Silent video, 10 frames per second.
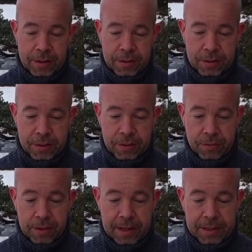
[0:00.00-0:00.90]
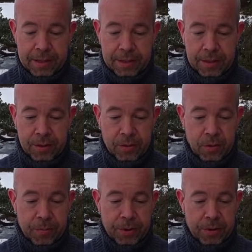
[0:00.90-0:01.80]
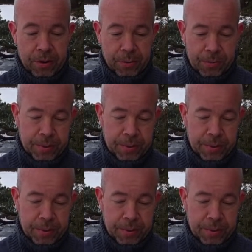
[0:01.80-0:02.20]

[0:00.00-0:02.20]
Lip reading: So let's open her up.